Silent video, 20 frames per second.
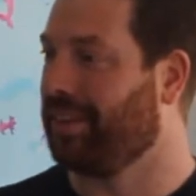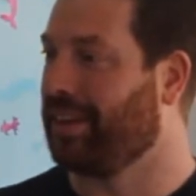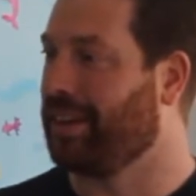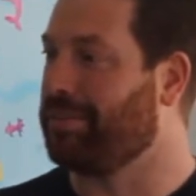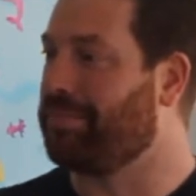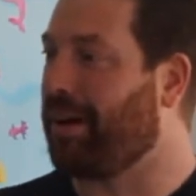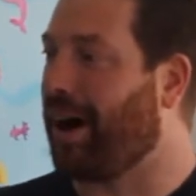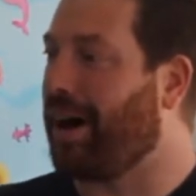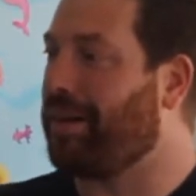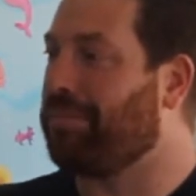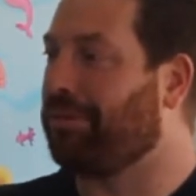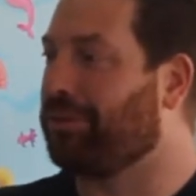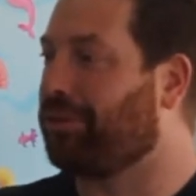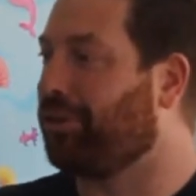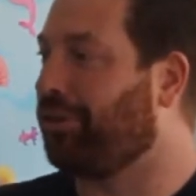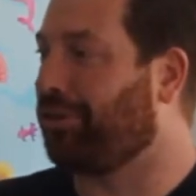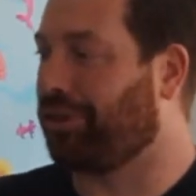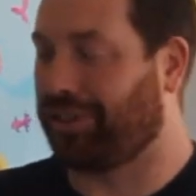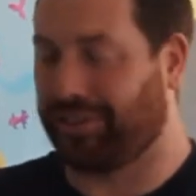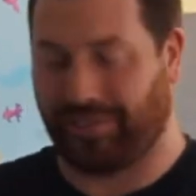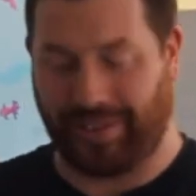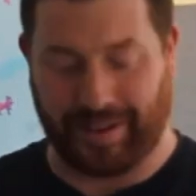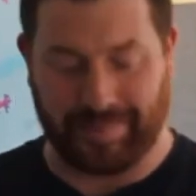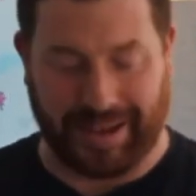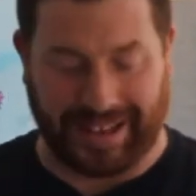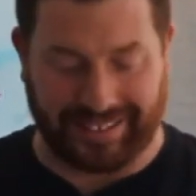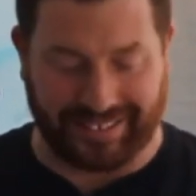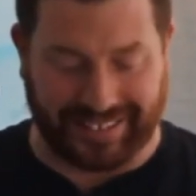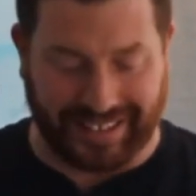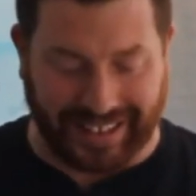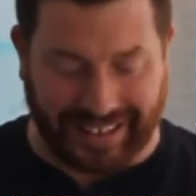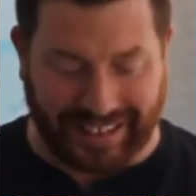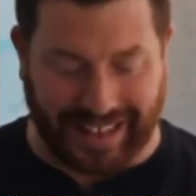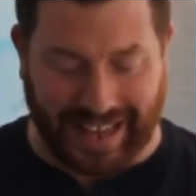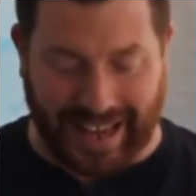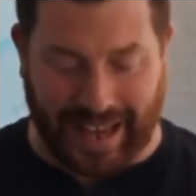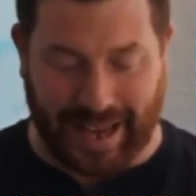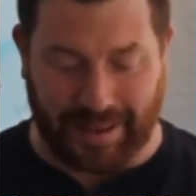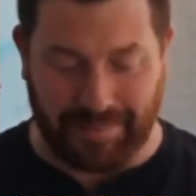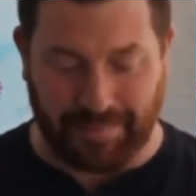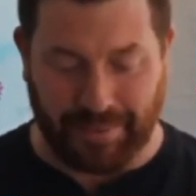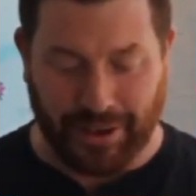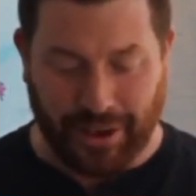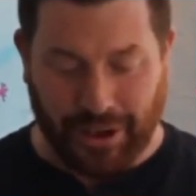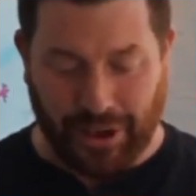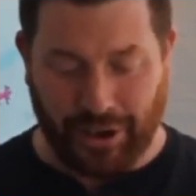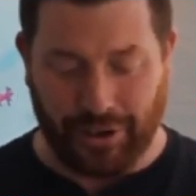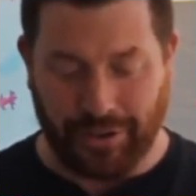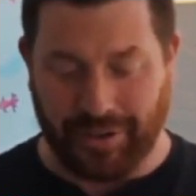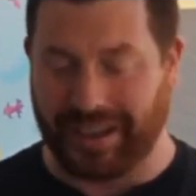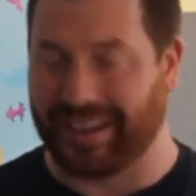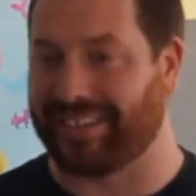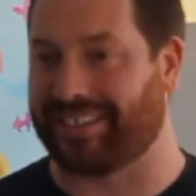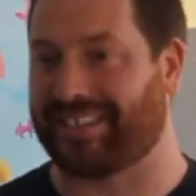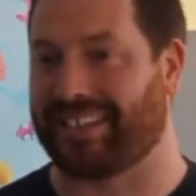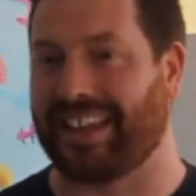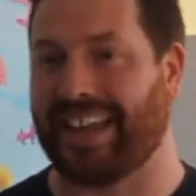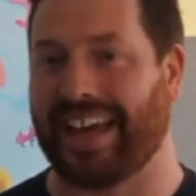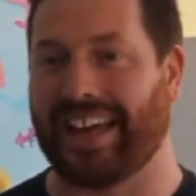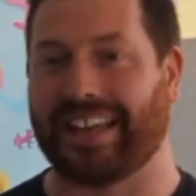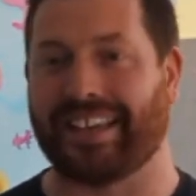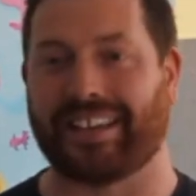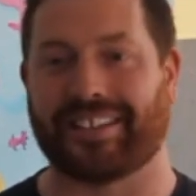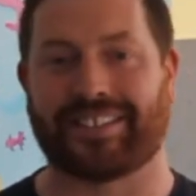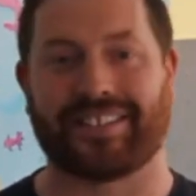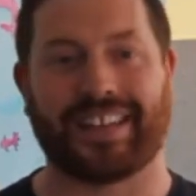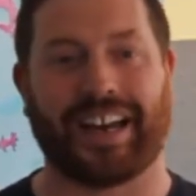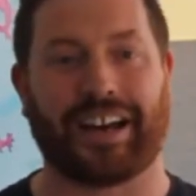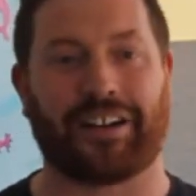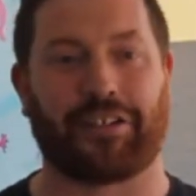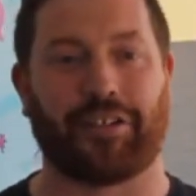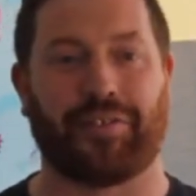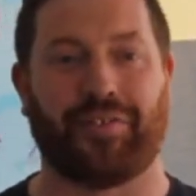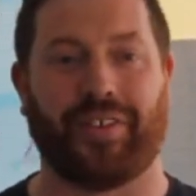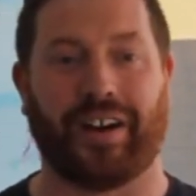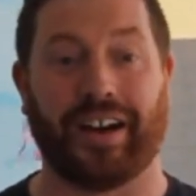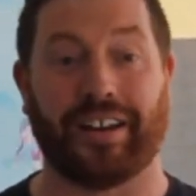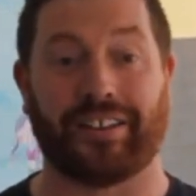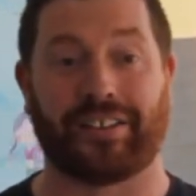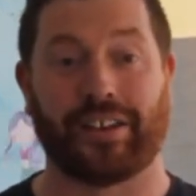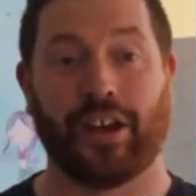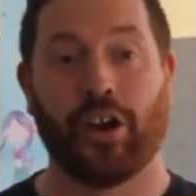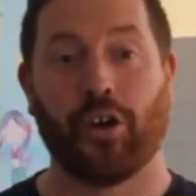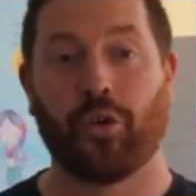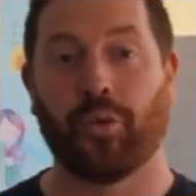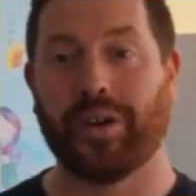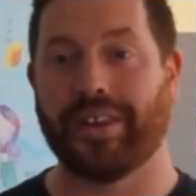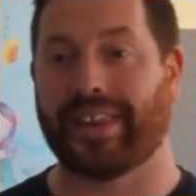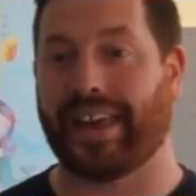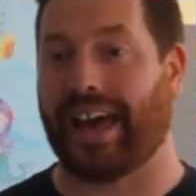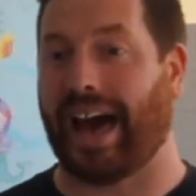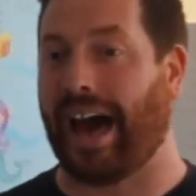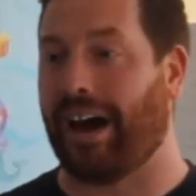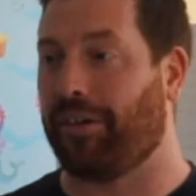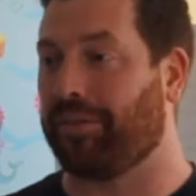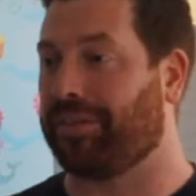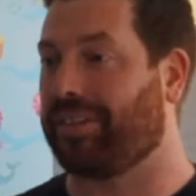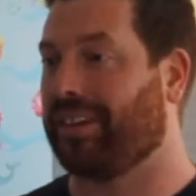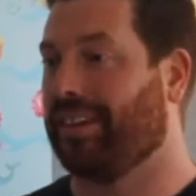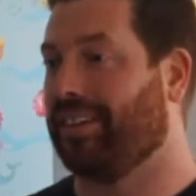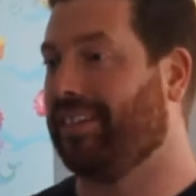The Bible talks of him as the lamb who is slain, the sacrifice without